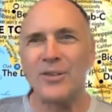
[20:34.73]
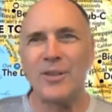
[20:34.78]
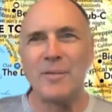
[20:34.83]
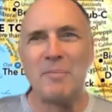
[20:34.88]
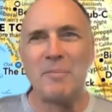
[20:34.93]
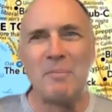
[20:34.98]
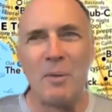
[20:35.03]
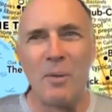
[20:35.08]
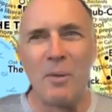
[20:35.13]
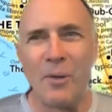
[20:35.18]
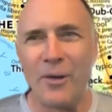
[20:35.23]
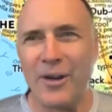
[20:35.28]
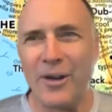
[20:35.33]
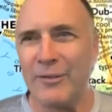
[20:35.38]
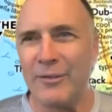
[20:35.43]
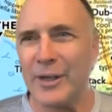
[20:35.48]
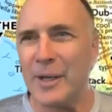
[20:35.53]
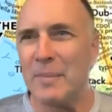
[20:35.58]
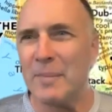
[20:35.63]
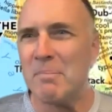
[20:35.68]
the more
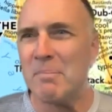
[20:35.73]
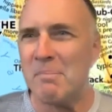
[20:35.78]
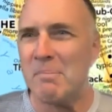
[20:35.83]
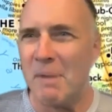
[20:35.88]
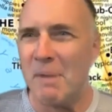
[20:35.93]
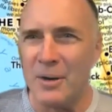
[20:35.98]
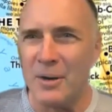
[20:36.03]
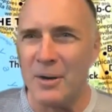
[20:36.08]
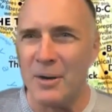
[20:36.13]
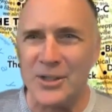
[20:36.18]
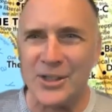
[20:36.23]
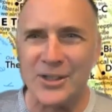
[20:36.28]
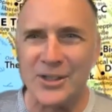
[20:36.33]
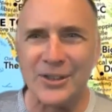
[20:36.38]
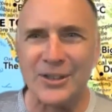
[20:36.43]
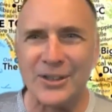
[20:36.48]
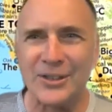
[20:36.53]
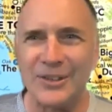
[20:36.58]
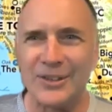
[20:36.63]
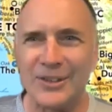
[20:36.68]
of an
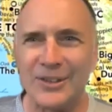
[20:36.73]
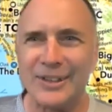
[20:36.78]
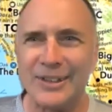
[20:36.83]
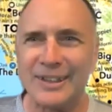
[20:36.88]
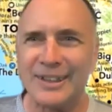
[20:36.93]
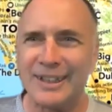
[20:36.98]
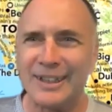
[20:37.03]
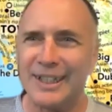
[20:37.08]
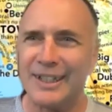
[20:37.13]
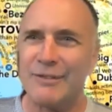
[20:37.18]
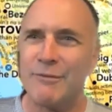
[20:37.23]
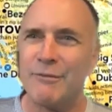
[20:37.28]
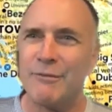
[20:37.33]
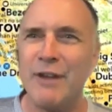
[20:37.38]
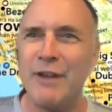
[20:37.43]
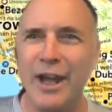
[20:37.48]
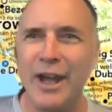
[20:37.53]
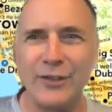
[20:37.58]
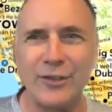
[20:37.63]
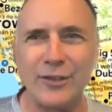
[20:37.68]
emotional
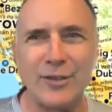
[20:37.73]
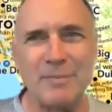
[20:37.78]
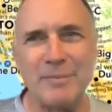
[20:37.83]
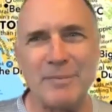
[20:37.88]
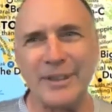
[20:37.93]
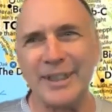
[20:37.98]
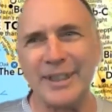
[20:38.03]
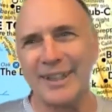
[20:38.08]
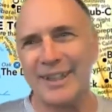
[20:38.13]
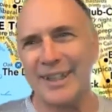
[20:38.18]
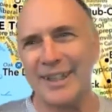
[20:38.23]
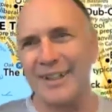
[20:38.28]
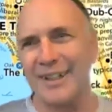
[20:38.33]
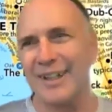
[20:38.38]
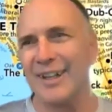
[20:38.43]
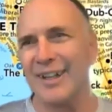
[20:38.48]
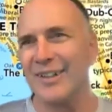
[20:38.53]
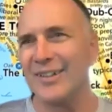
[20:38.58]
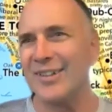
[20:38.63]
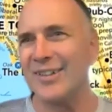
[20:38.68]
investment there
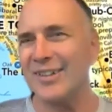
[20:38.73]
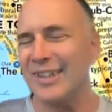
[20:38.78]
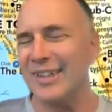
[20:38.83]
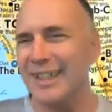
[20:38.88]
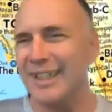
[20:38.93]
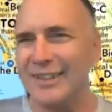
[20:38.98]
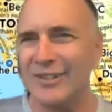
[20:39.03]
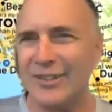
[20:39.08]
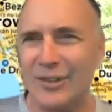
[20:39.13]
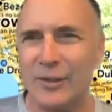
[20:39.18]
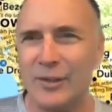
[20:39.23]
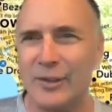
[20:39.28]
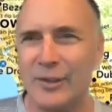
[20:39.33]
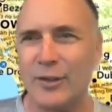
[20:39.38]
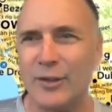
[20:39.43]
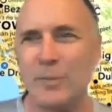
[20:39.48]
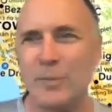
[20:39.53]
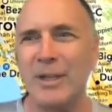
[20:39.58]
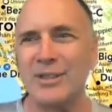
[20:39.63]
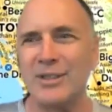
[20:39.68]
goes into it,
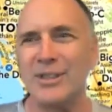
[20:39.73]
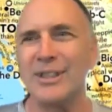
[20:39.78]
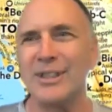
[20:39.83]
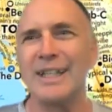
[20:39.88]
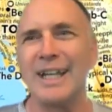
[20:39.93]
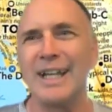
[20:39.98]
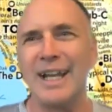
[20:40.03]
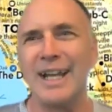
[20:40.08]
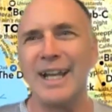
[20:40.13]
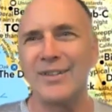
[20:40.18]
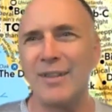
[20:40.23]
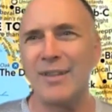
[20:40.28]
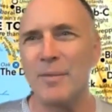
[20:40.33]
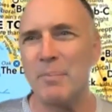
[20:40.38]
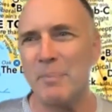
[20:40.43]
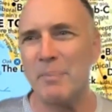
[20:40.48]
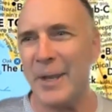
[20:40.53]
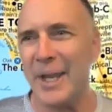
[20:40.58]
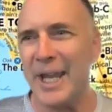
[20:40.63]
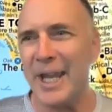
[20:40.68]
especially as the
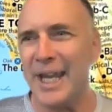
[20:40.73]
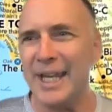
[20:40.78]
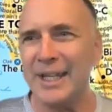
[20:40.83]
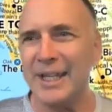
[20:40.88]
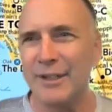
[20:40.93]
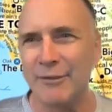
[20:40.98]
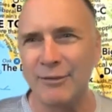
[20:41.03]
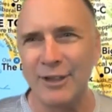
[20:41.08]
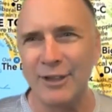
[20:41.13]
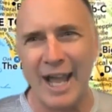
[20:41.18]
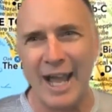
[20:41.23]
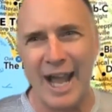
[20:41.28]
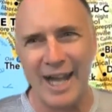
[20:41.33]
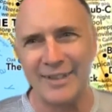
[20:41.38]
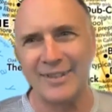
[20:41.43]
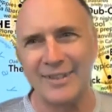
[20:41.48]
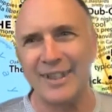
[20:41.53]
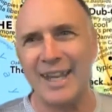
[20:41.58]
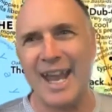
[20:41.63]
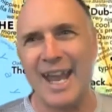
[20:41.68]
pain of
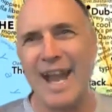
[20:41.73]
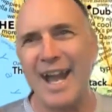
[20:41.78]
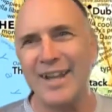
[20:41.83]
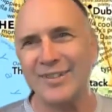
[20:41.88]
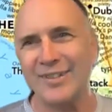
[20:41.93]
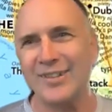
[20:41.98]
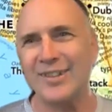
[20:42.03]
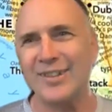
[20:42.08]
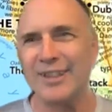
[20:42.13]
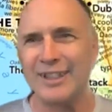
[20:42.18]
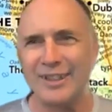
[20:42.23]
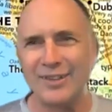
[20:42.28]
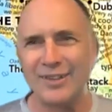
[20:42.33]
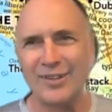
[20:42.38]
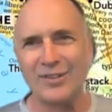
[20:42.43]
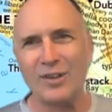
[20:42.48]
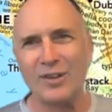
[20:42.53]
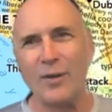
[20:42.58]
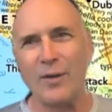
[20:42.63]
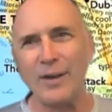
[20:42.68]
lactic acid is
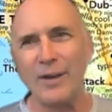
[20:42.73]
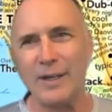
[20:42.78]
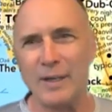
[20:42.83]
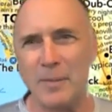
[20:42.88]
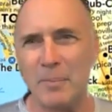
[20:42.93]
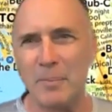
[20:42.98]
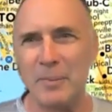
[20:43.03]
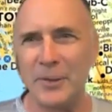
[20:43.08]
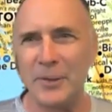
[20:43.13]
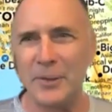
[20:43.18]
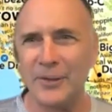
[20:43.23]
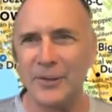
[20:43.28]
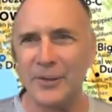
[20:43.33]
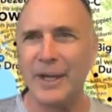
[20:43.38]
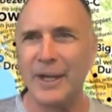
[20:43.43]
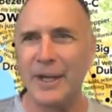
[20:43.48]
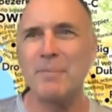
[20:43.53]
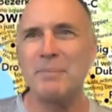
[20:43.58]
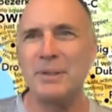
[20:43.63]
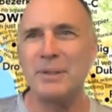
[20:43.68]
starting to build up,